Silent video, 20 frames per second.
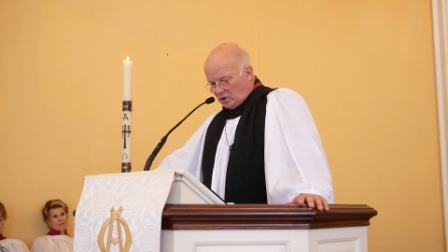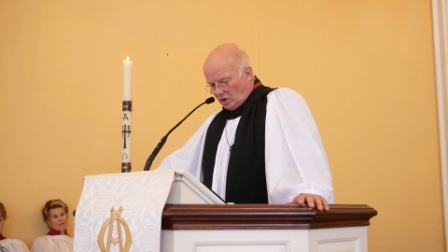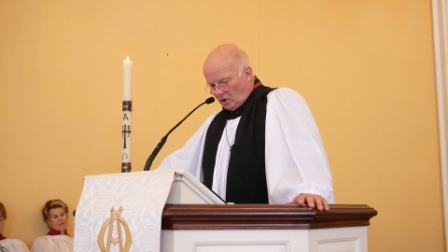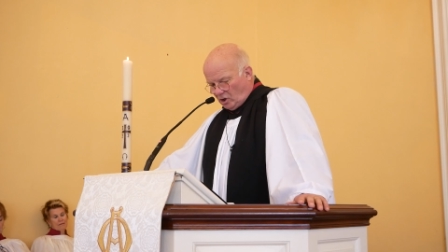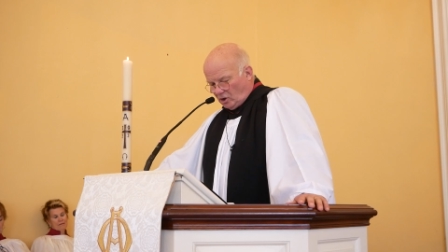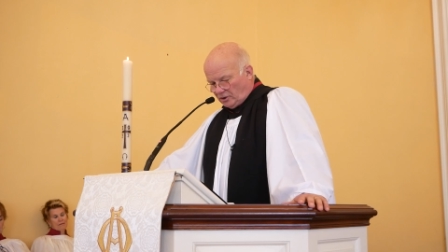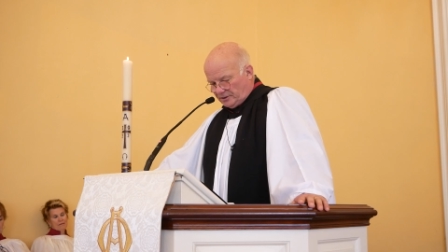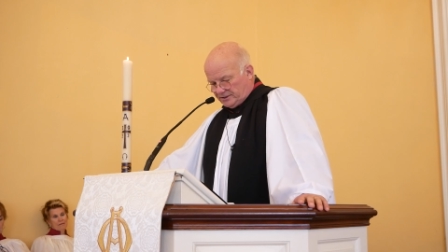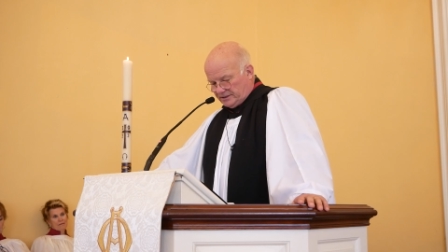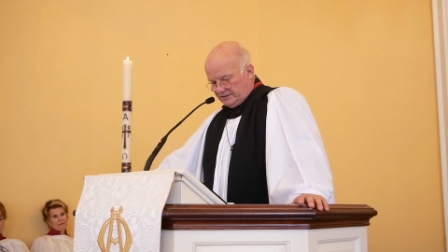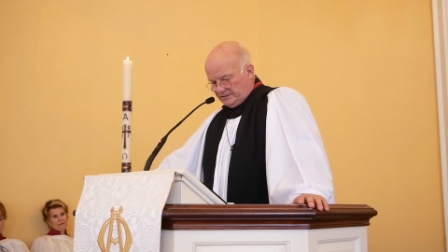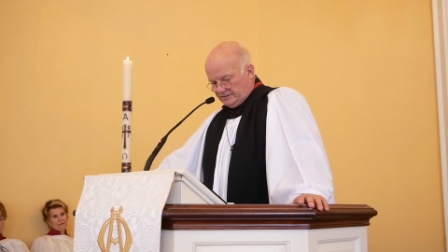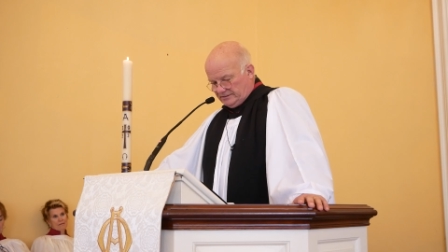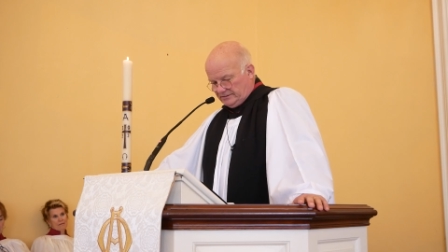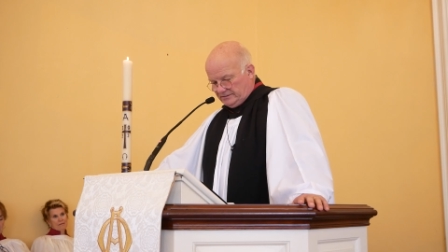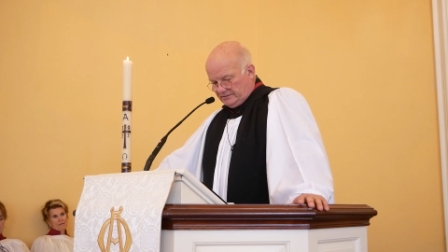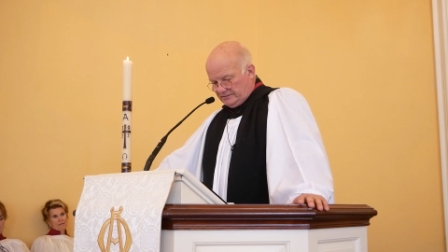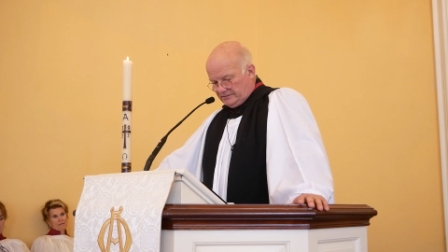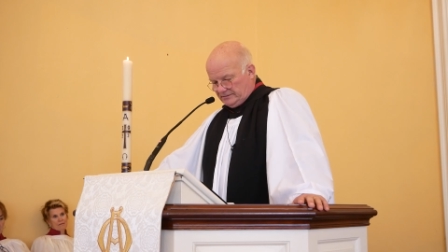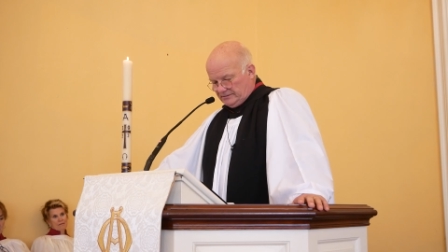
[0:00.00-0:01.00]
God.
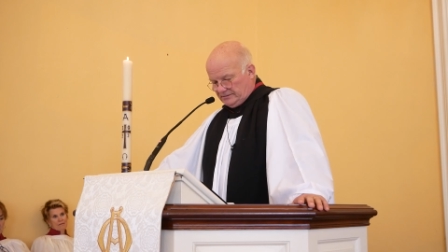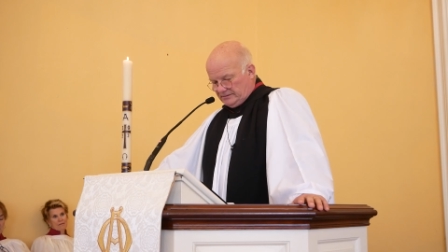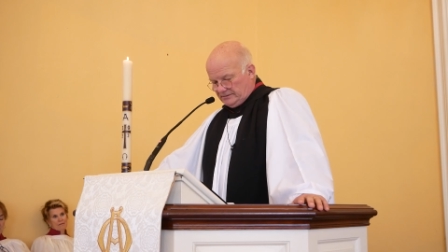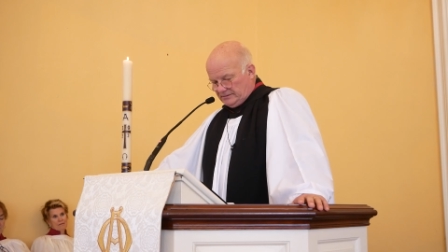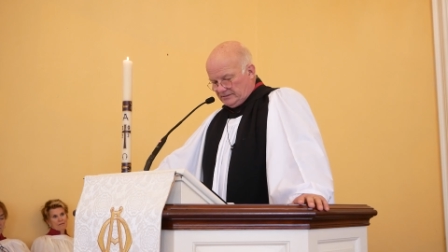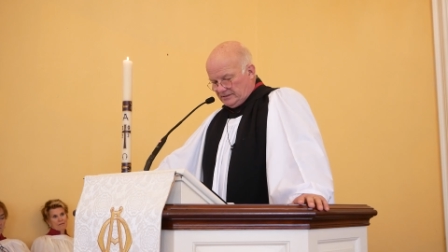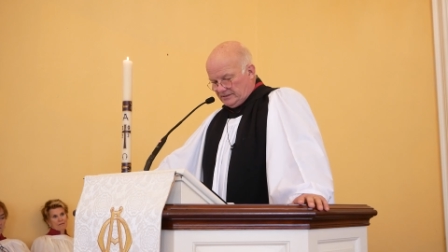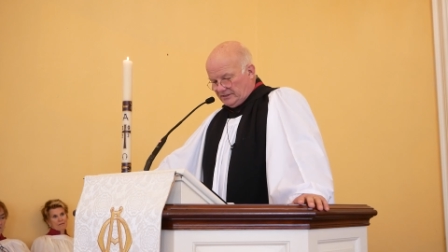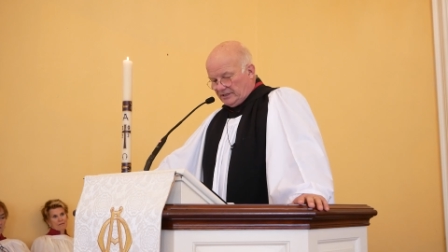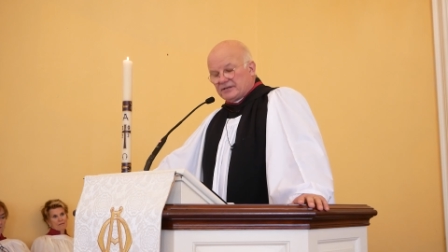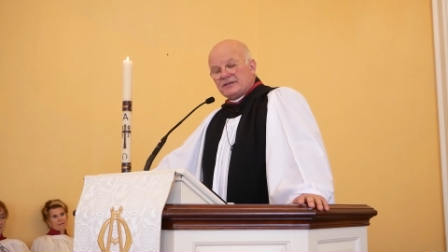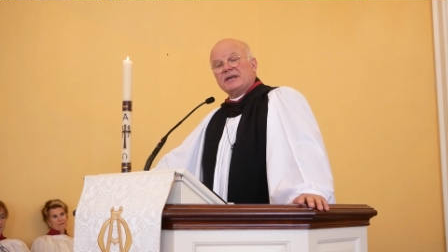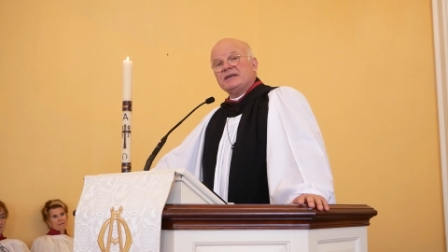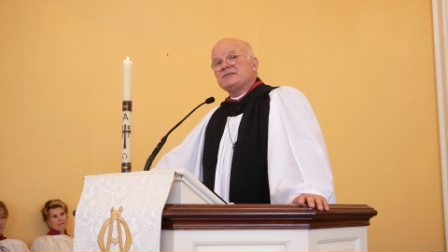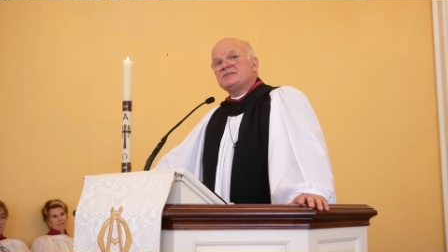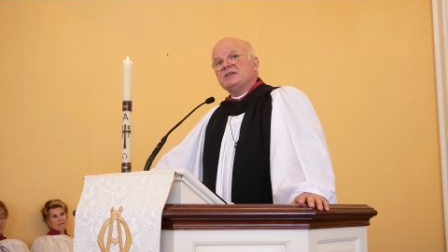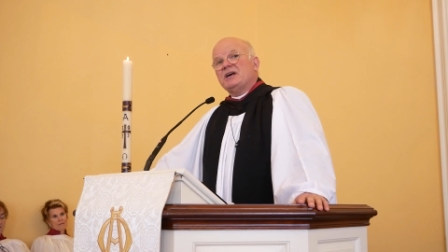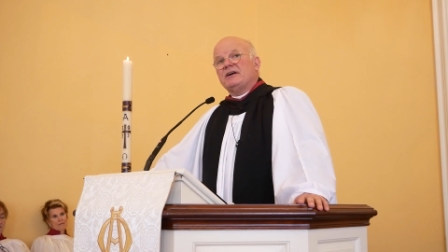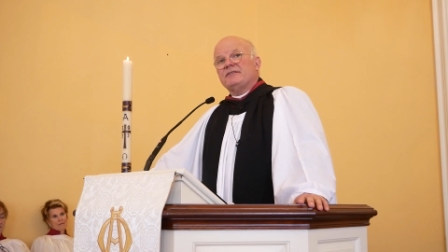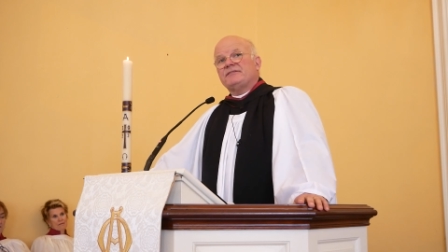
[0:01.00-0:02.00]
That
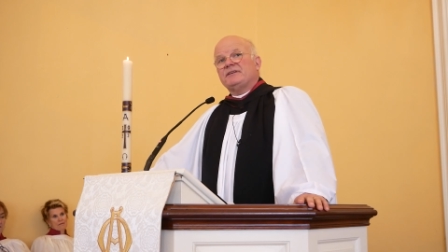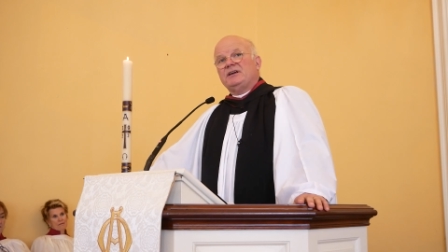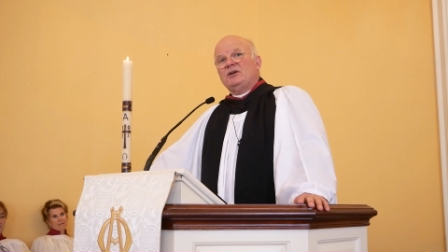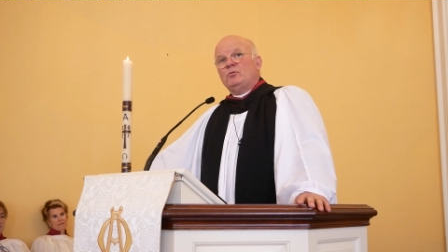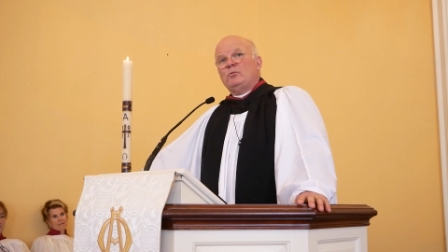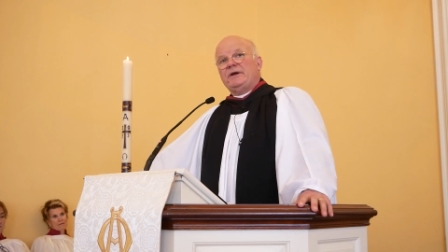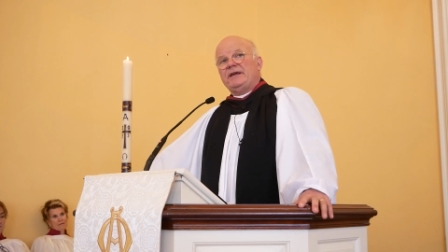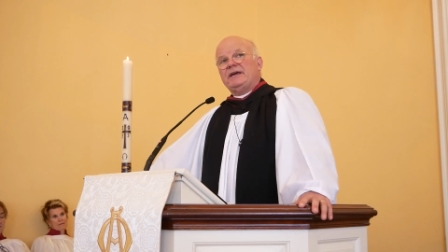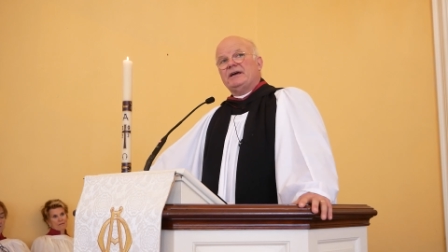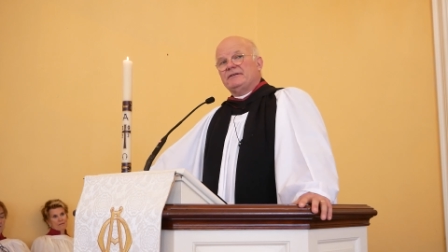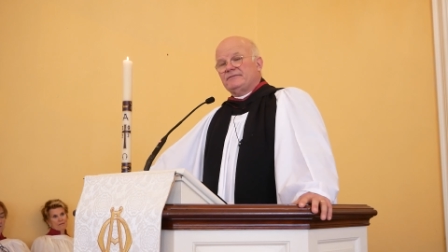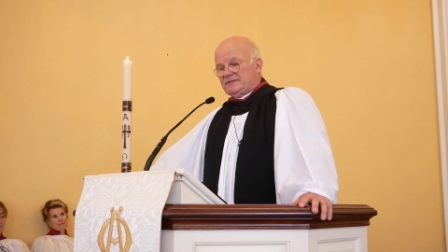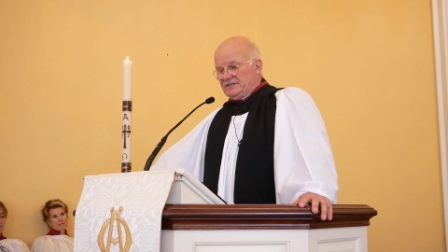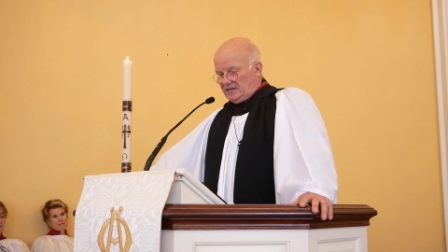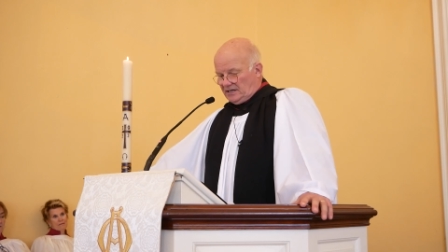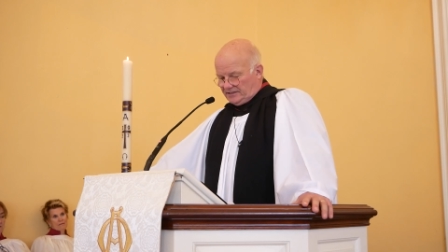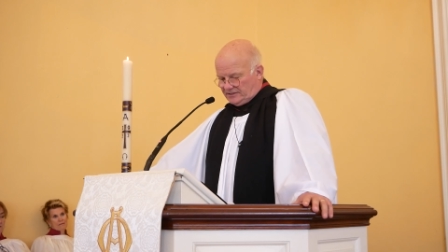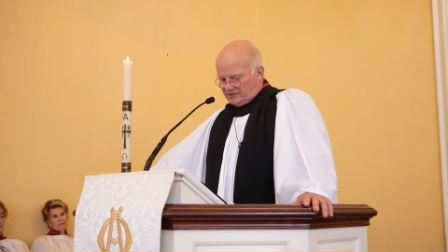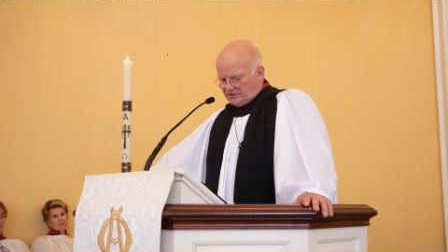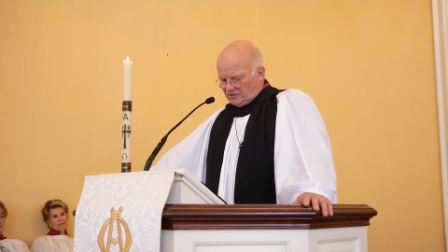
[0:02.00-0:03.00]
there's nothing we have
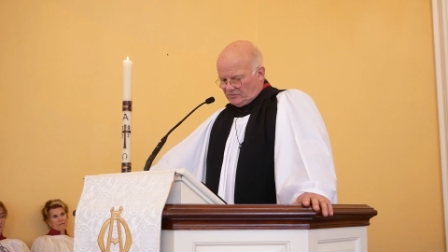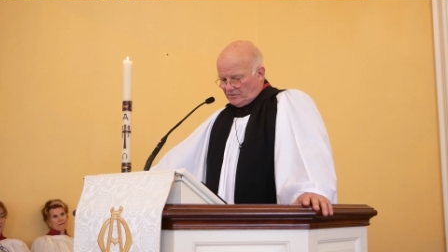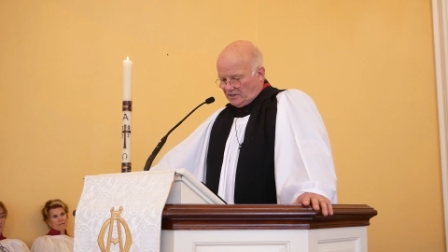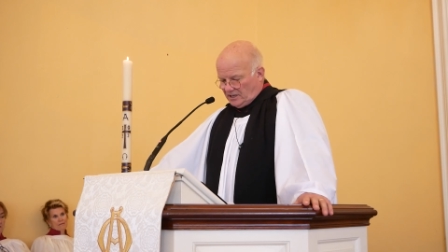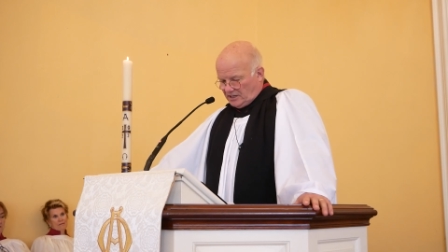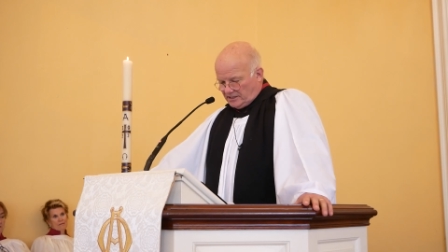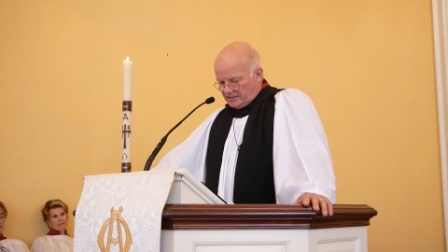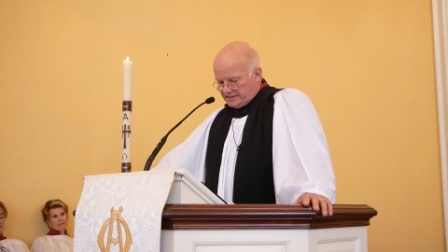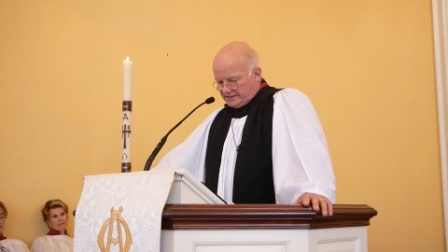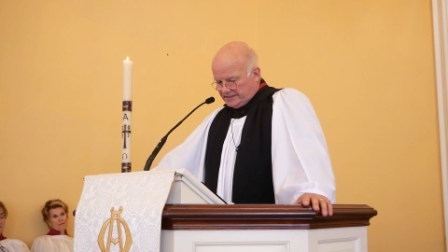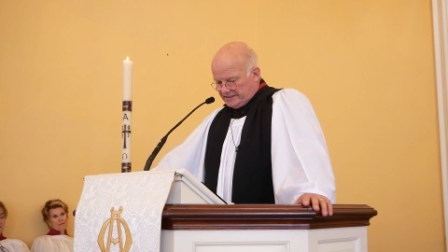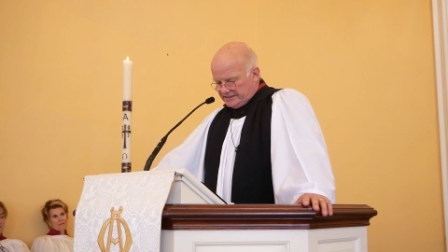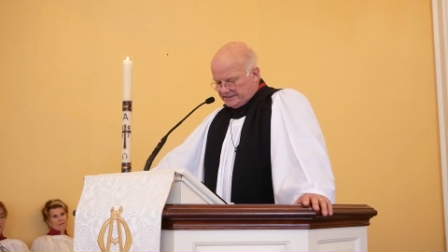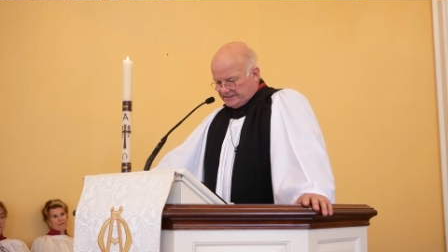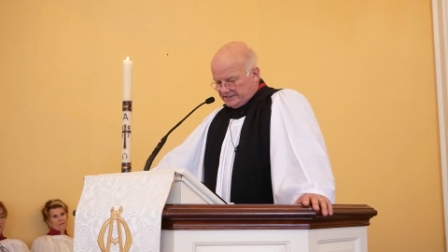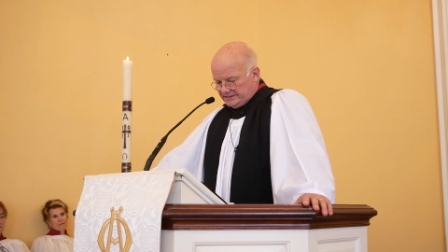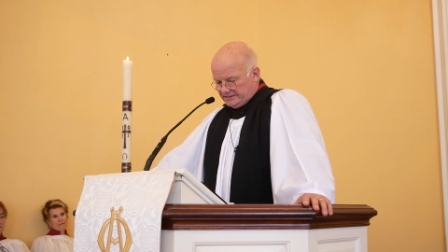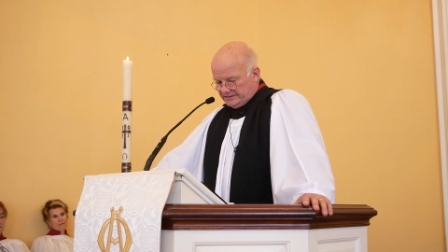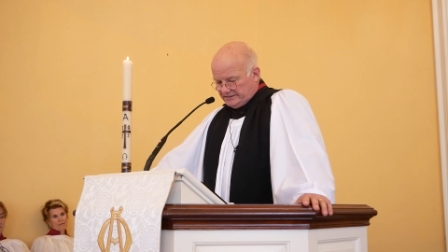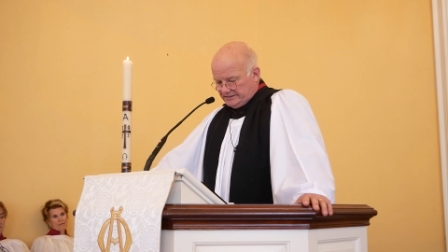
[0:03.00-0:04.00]
done to earn it,